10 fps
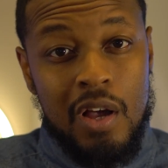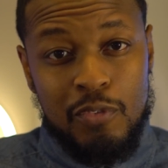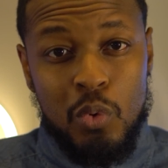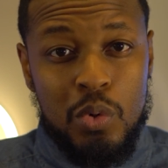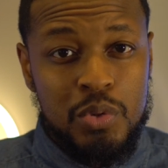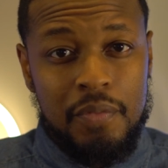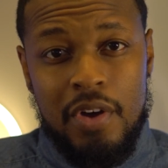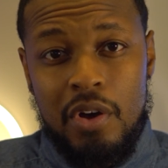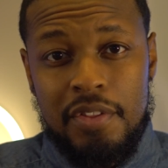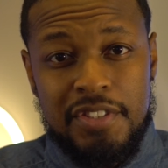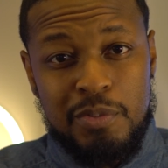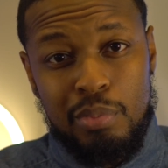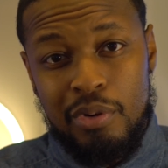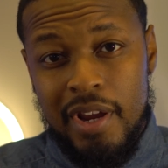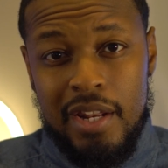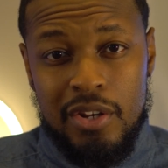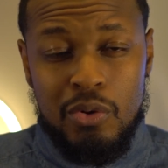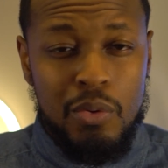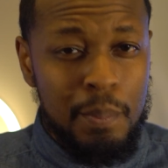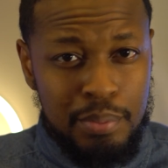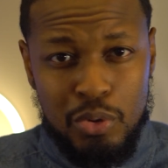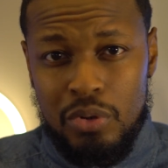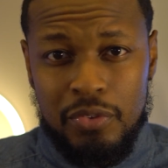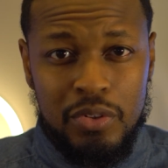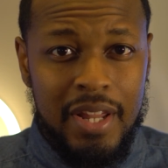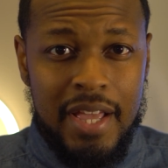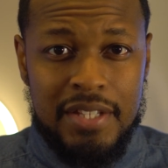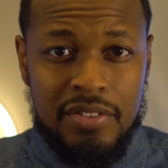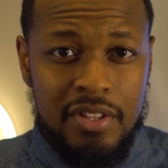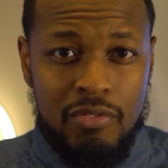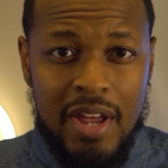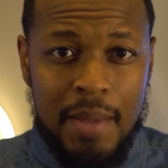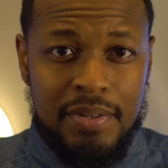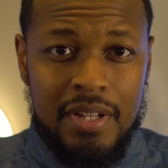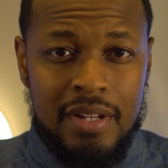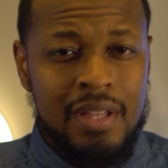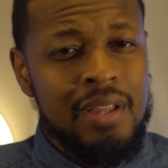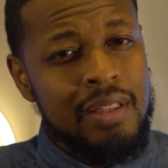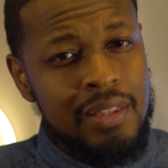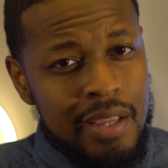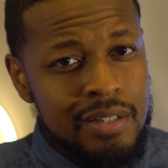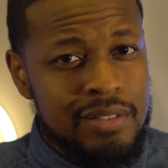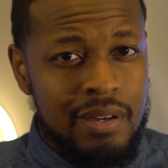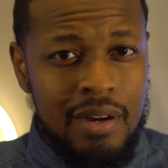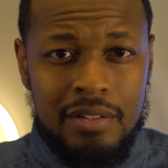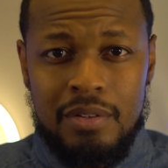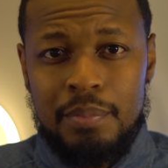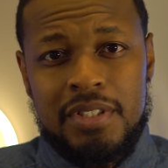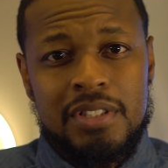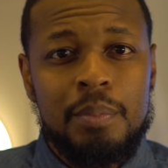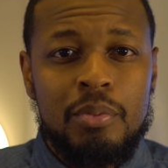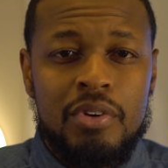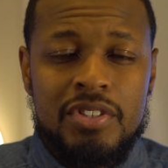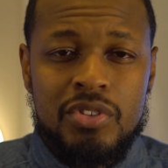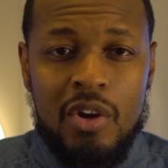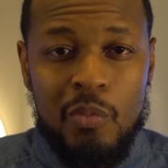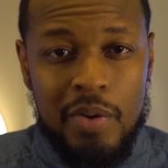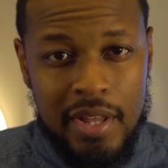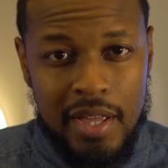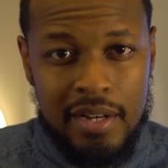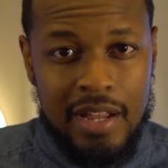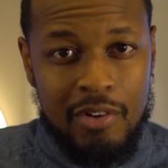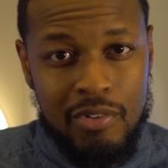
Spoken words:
Of course, with all of this brand new, beautiful glass that they're wrapped in, things are a little bit slippery, so I went ahead and I